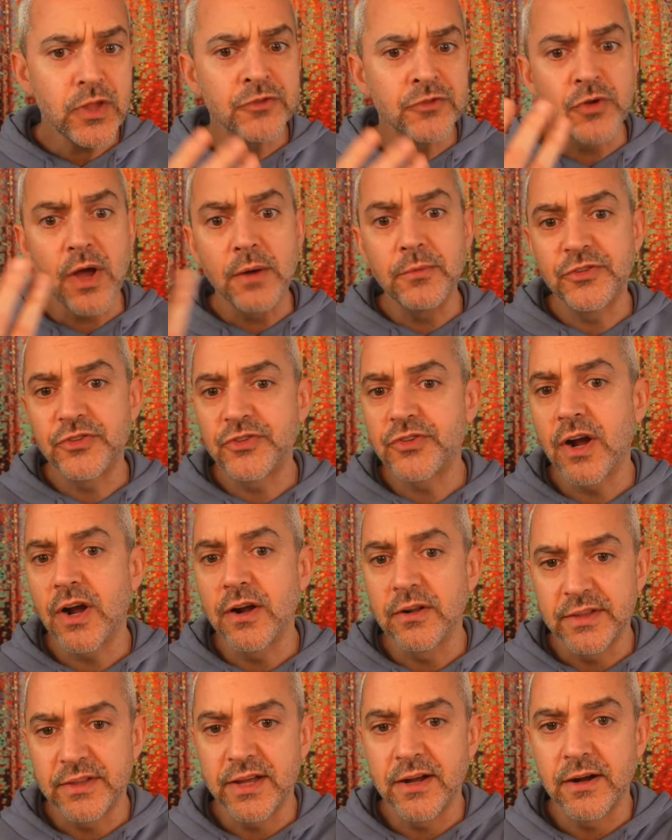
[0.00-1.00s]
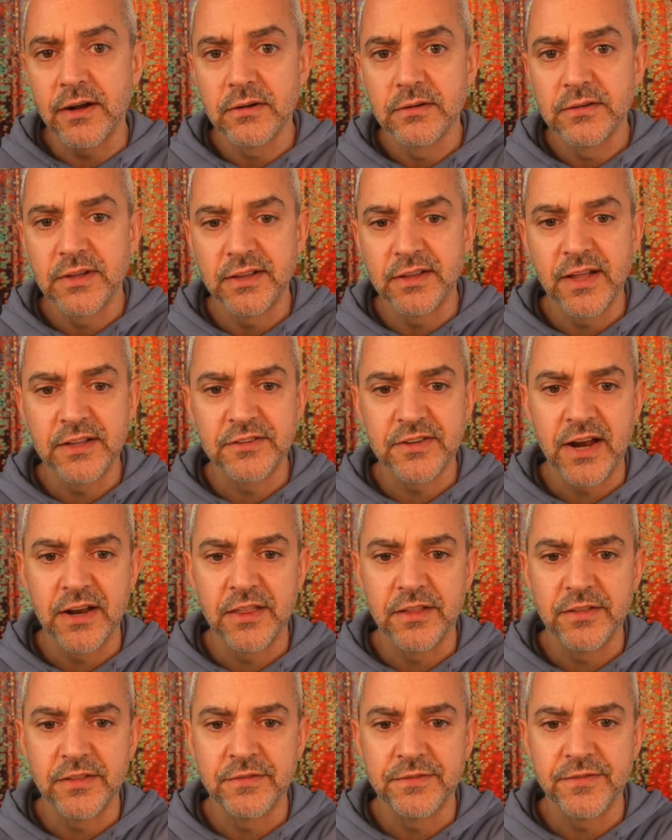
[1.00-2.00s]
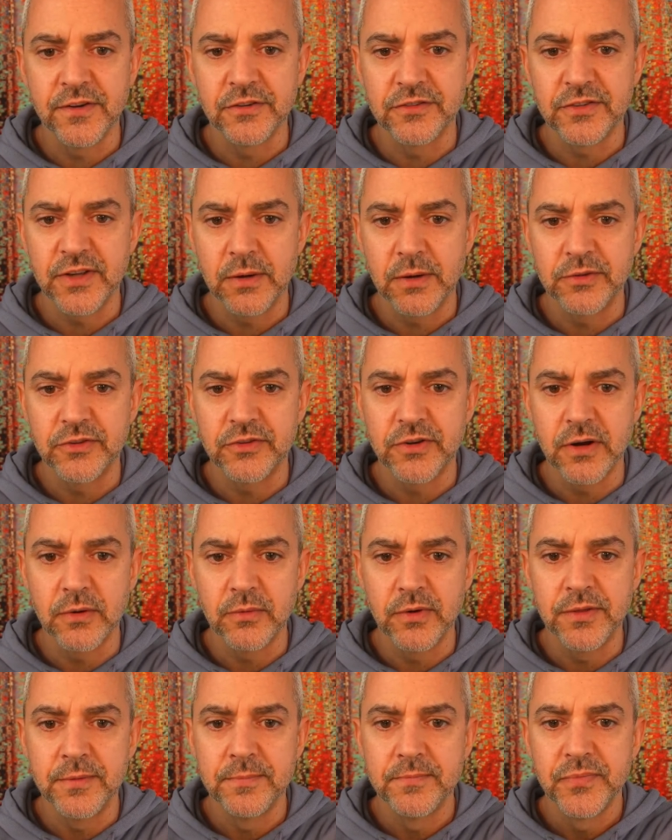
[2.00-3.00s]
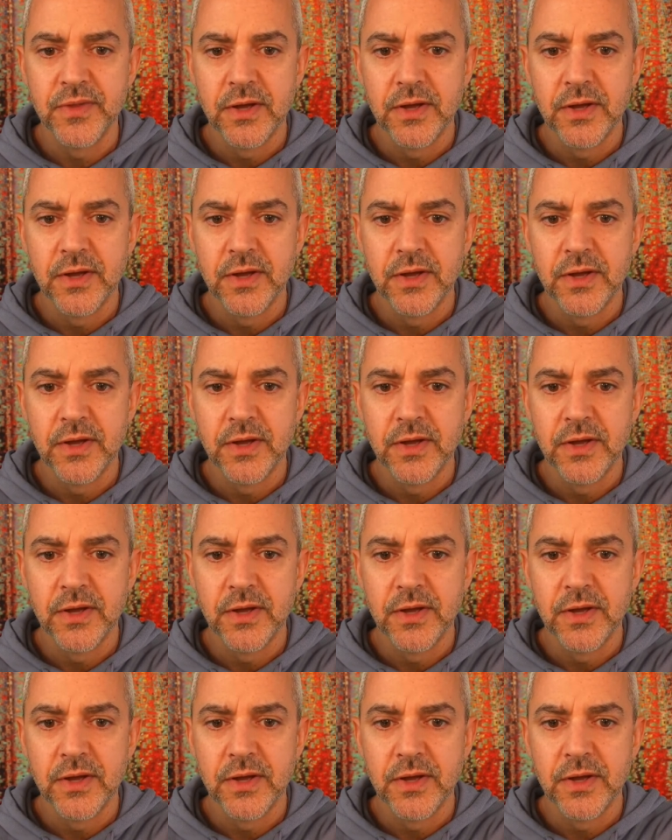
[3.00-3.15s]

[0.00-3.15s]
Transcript: So I would start there. That's kind of the first thing I would start with.